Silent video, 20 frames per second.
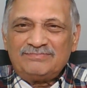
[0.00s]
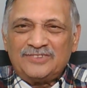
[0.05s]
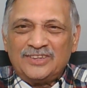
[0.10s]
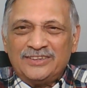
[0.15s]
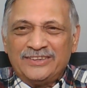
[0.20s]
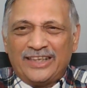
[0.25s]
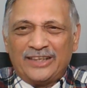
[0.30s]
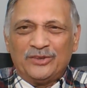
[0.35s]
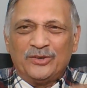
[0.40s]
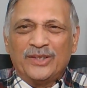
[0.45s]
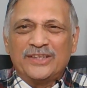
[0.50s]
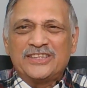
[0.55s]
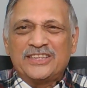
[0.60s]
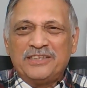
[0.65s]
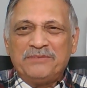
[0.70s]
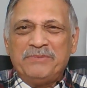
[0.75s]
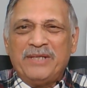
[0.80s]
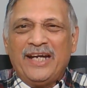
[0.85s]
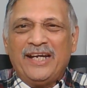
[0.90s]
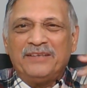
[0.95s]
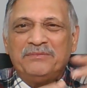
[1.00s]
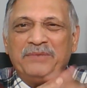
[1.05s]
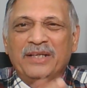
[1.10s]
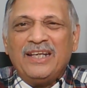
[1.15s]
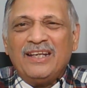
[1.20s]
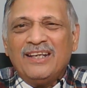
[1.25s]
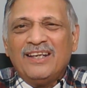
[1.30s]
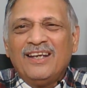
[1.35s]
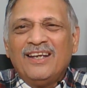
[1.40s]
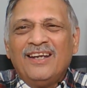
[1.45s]
that you can see behind me
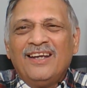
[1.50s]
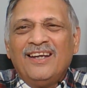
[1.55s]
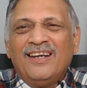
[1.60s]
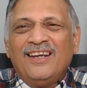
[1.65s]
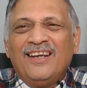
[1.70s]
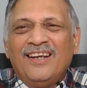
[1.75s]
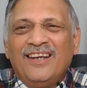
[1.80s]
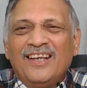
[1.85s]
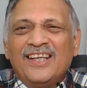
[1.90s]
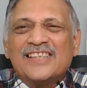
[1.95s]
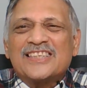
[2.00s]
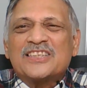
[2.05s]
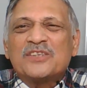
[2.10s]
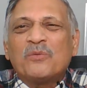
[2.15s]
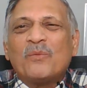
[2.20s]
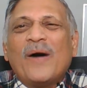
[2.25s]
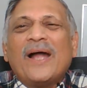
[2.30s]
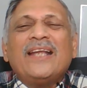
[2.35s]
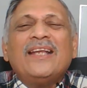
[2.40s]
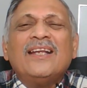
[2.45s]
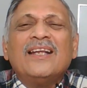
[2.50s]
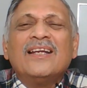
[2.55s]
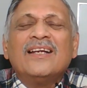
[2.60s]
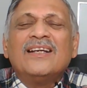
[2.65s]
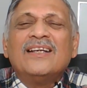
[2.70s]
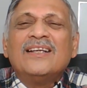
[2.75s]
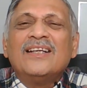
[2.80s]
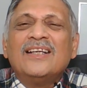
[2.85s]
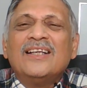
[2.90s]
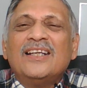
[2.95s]
is the one
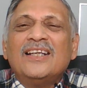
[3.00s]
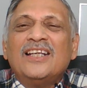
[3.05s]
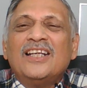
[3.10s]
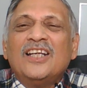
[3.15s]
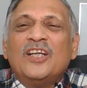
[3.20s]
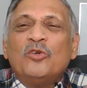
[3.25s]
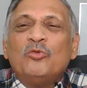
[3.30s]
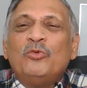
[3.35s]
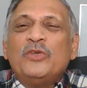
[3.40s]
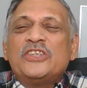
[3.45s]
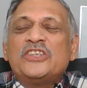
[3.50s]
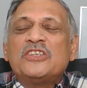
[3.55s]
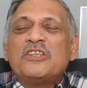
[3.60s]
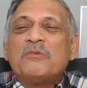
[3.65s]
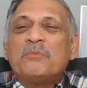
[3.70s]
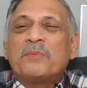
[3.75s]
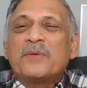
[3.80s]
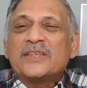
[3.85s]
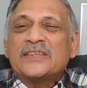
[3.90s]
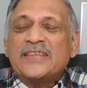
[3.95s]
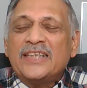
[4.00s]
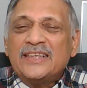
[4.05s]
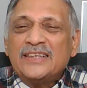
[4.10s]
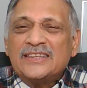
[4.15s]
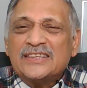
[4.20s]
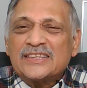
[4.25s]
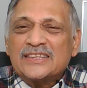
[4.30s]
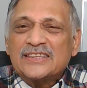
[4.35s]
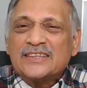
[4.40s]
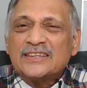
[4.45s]
which
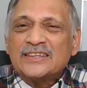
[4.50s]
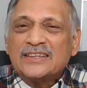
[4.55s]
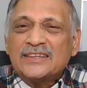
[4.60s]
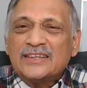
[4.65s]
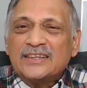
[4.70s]
represents